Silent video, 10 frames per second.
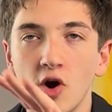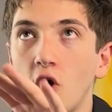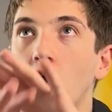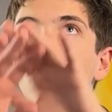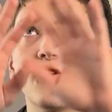
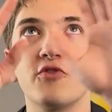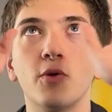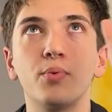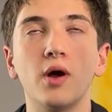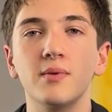all of your
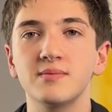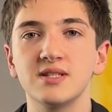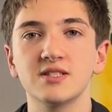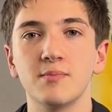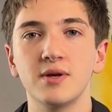problems
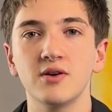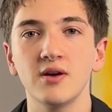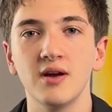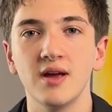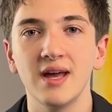
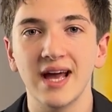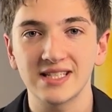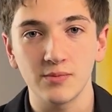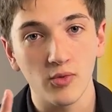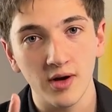disappear
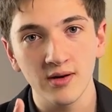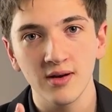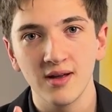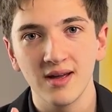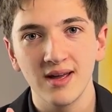except one,
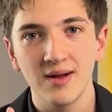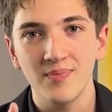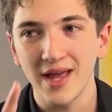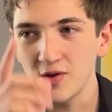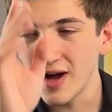
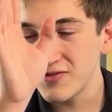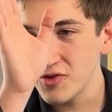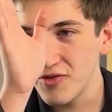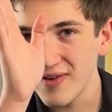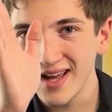and you have to
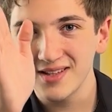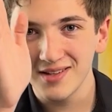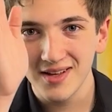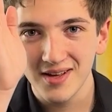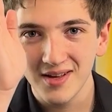fight
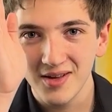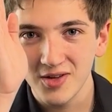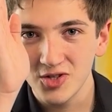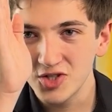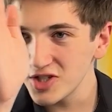
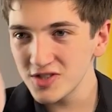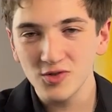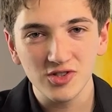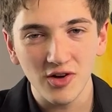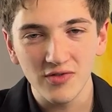just
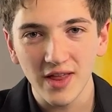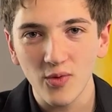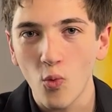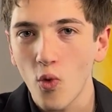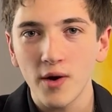to solve that
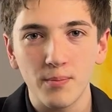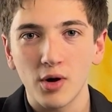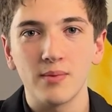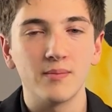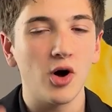one
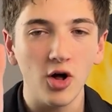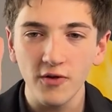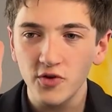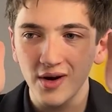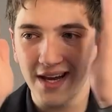problem. All
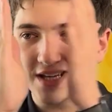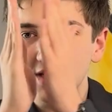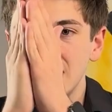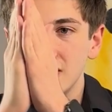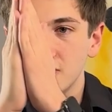of your
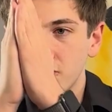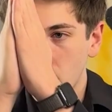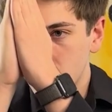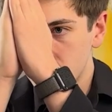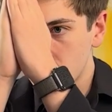energy is
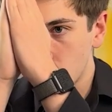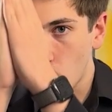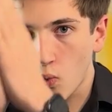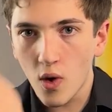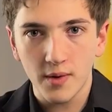focused
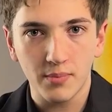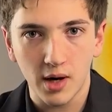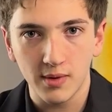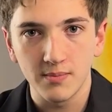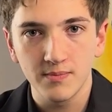on one
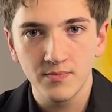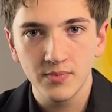problem.